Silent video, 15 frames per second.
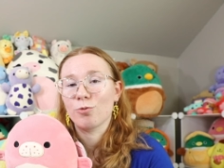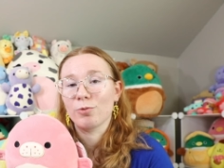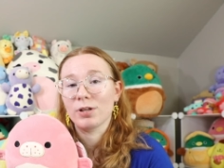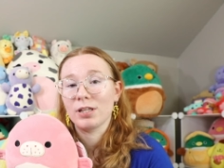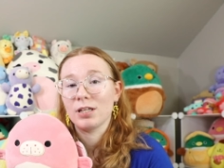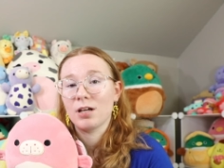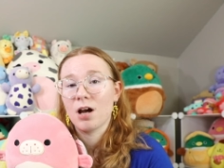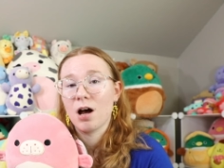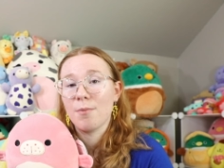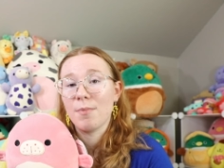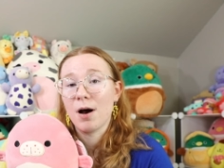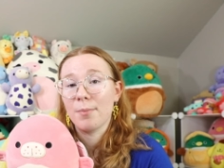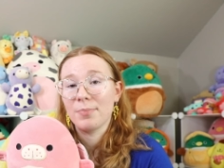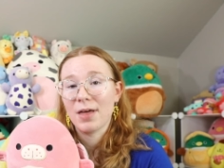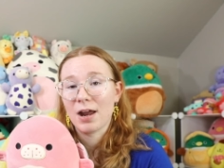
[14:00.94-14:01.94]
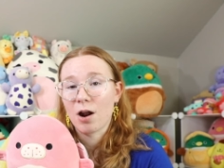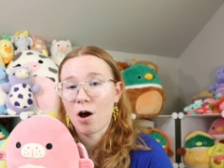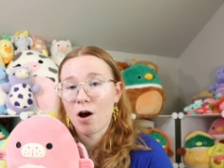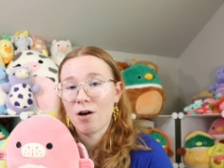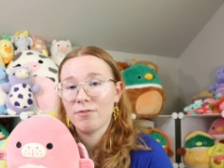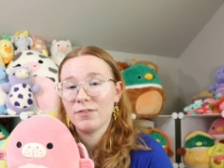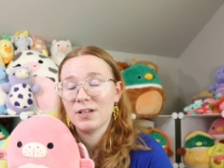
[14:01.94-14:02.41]
really come up that
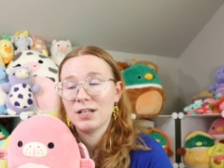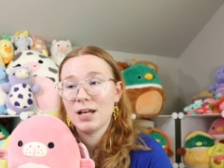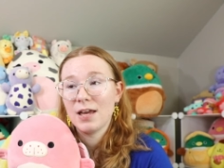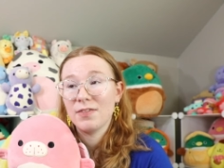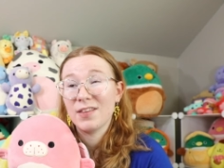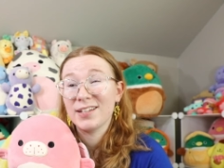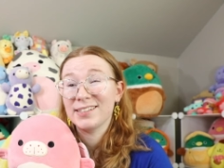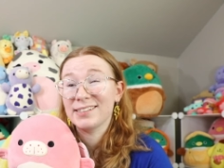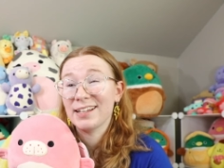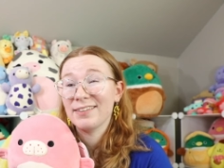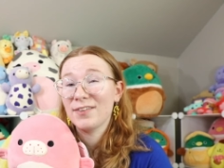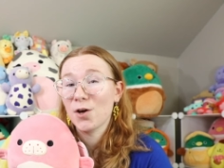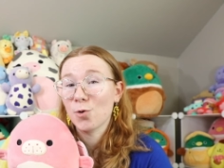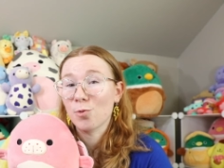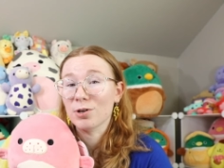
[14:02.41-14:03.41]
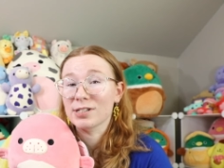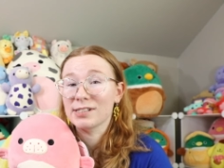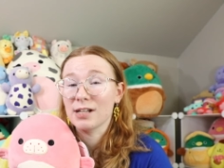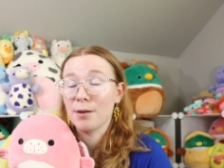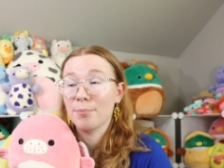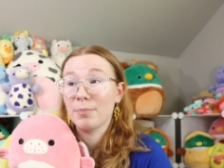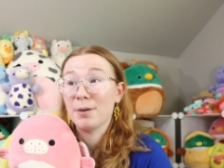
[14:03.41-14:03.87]
often. And they said there were
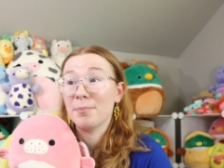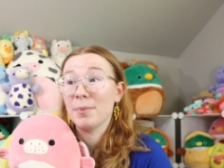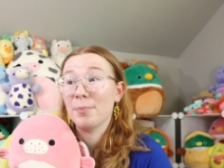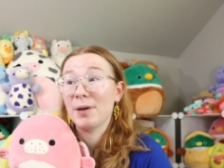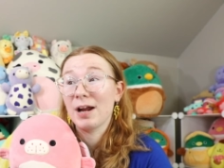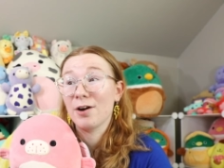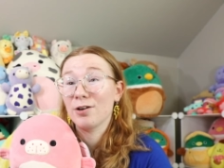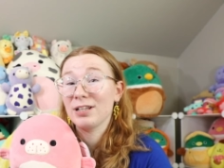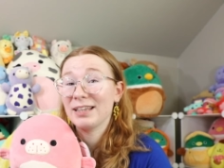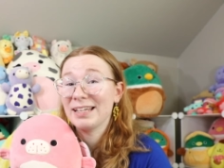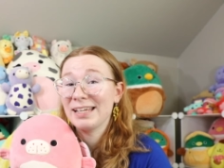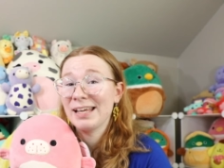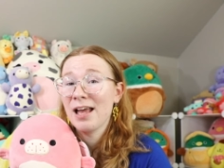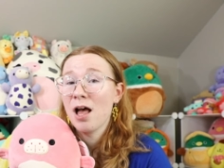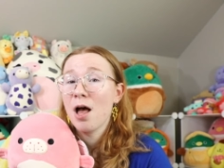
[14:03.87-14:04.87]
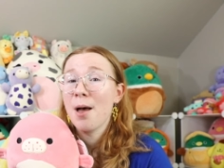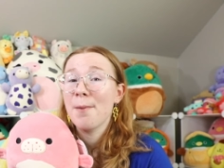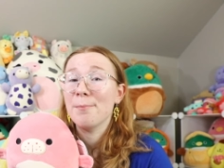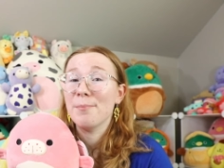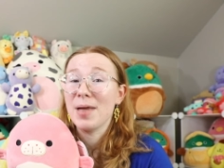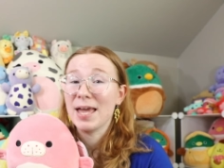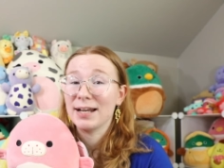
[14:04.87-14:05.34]
some, but apparently
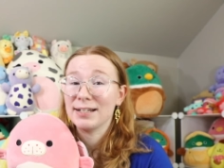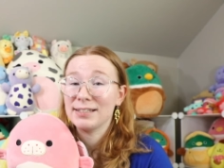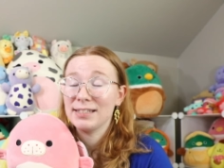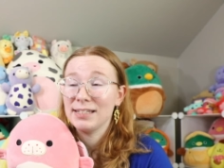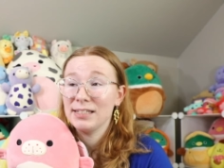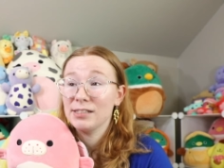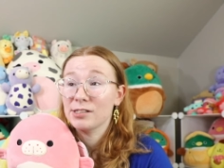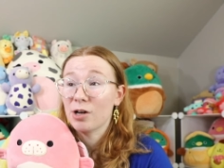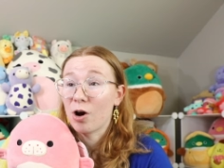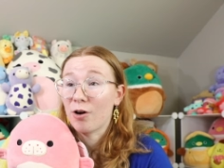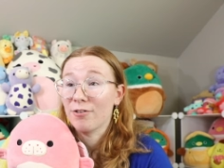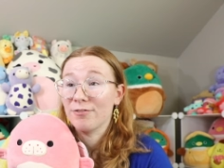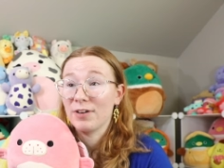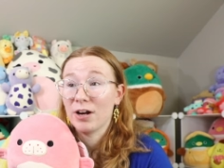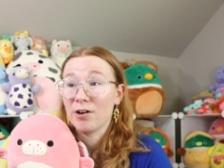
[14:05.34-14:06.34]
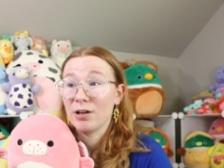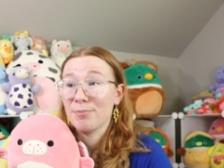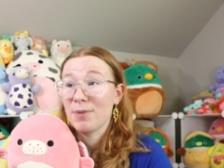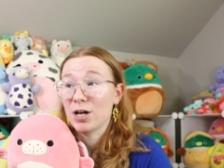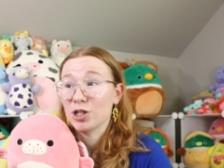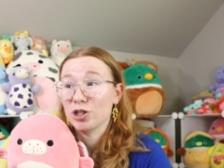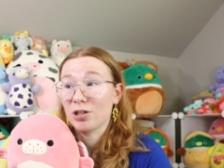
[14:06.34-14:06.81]
manatees are very
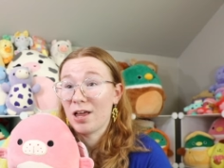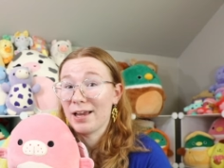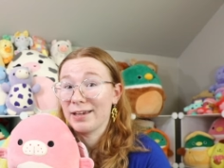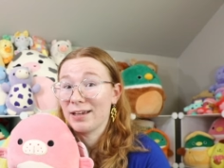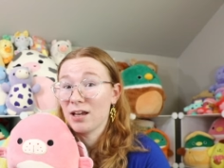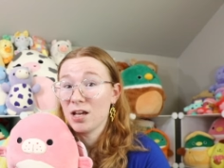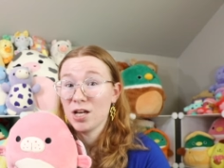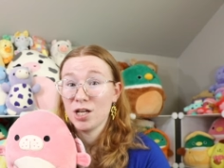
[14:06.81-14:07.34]
much like